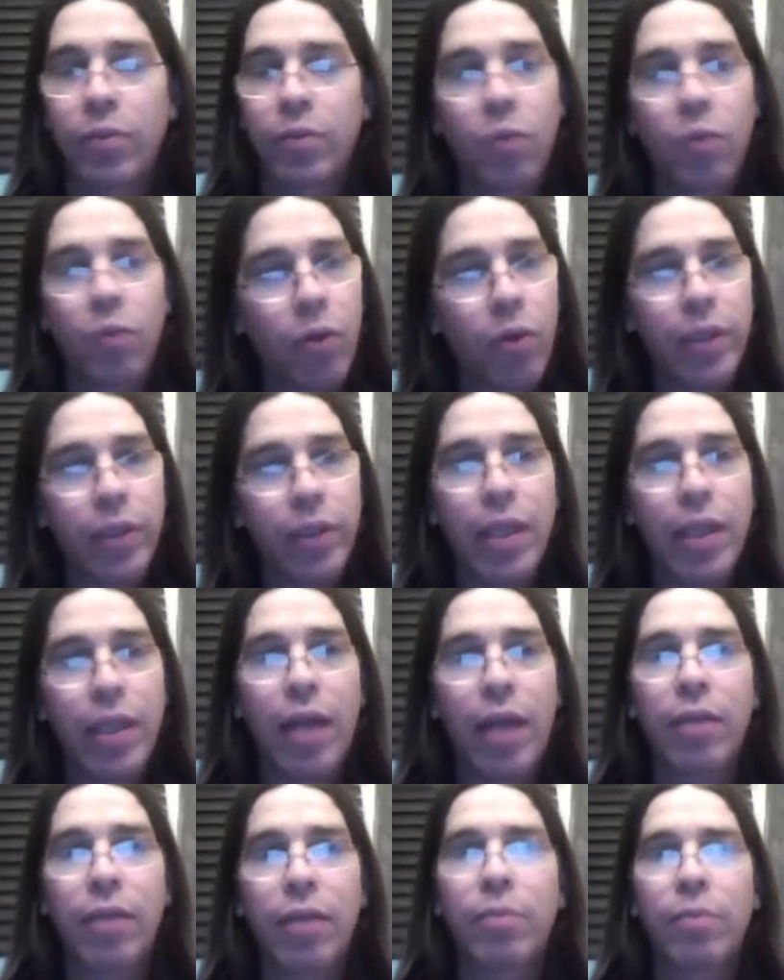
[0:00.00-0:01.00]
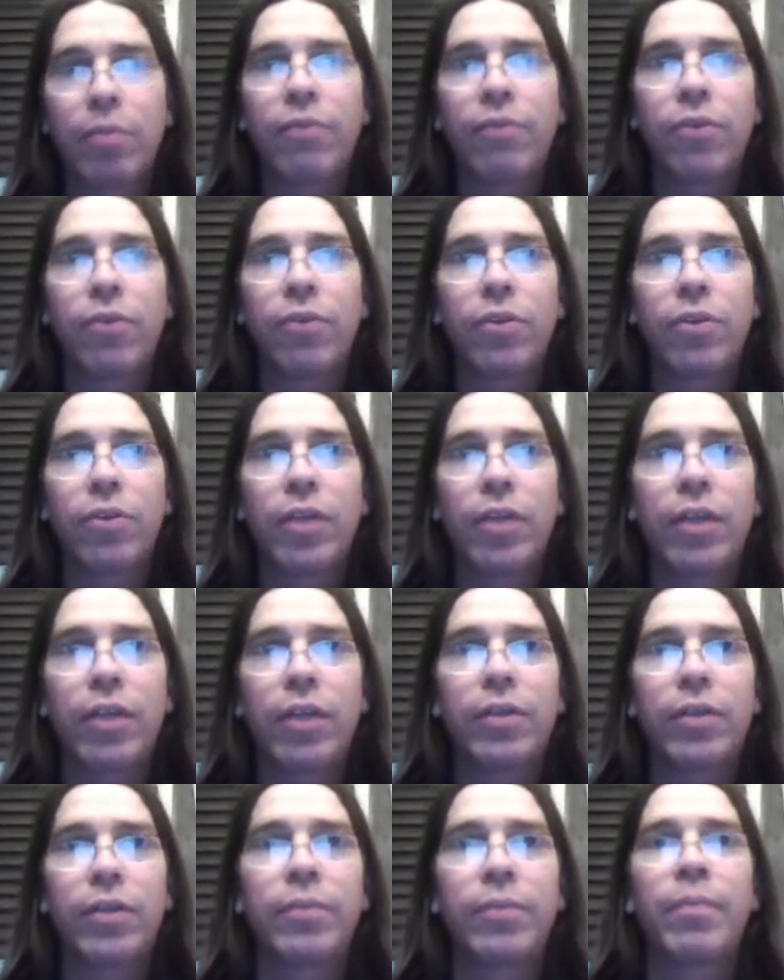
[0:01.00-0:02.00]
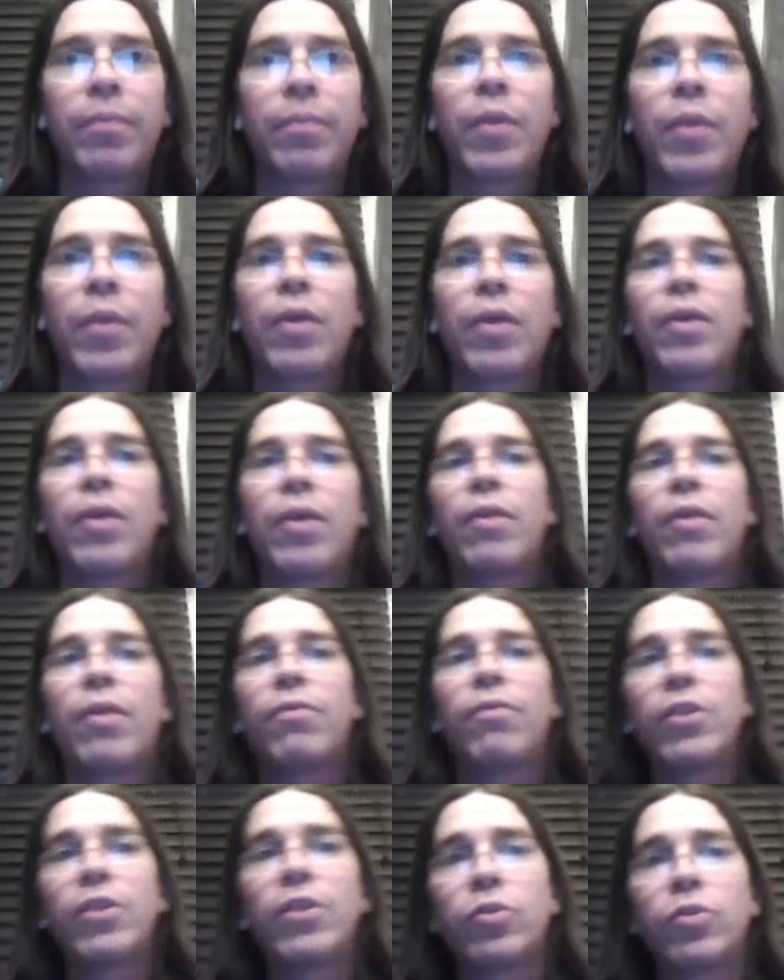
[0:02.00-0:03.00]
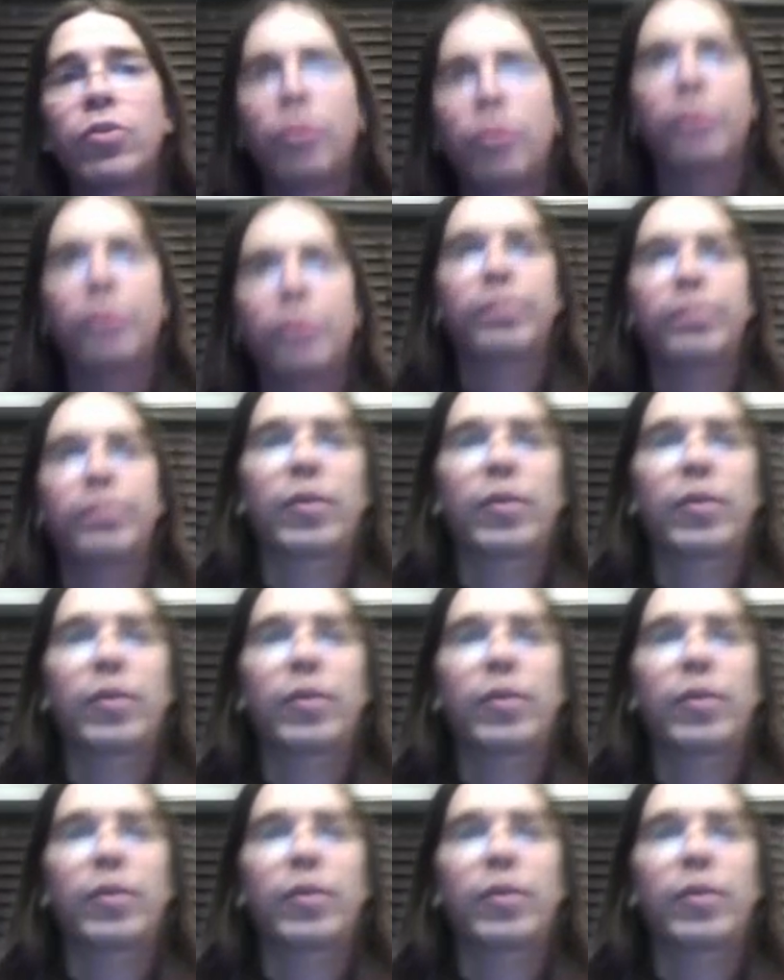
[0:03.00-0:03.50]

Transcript: We'll go into that a little bit further later. Visual.